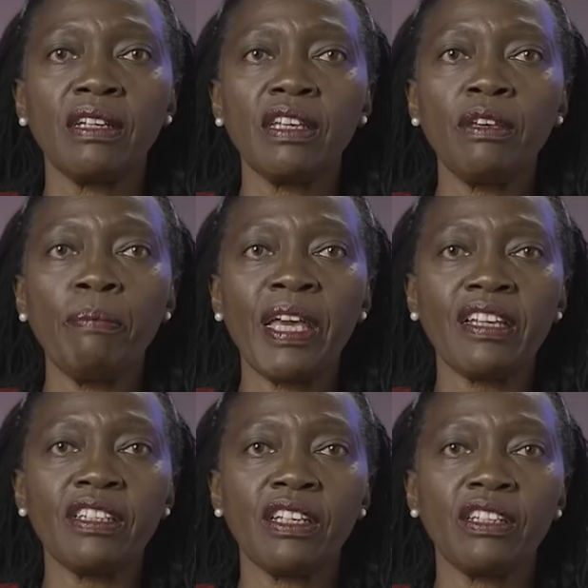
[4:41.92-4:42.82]
he
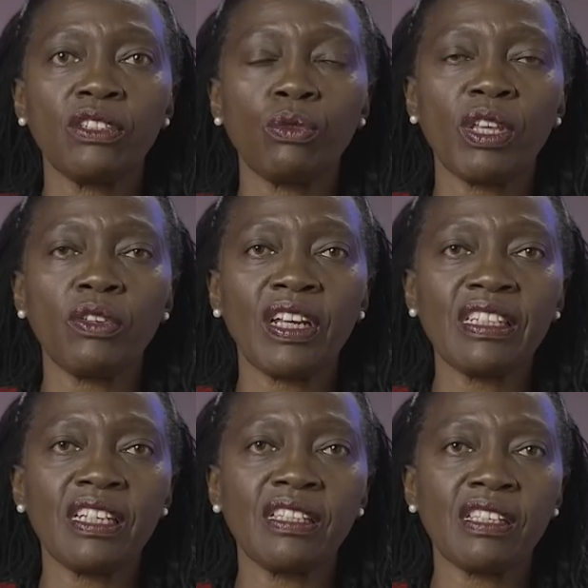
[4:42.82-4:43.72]
made to the
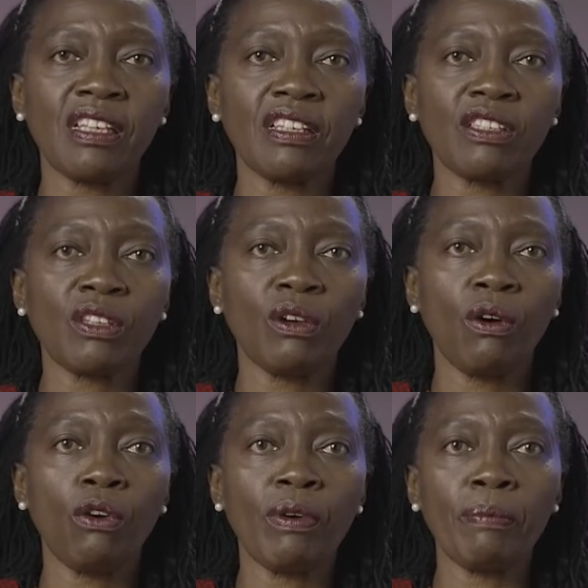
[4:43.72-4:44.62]
United States
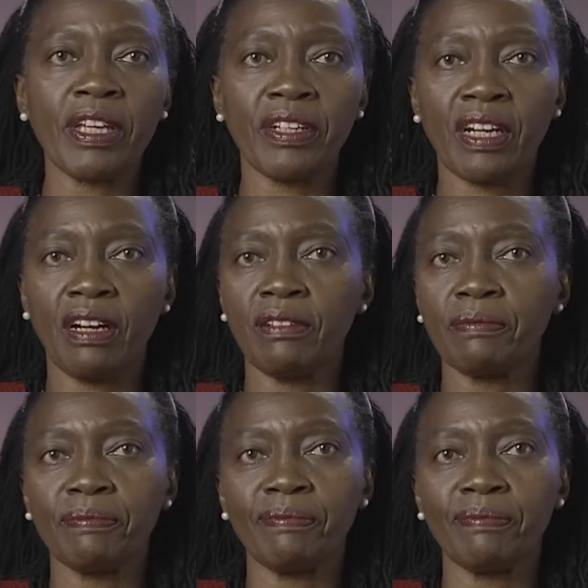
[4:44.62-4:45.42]
of America.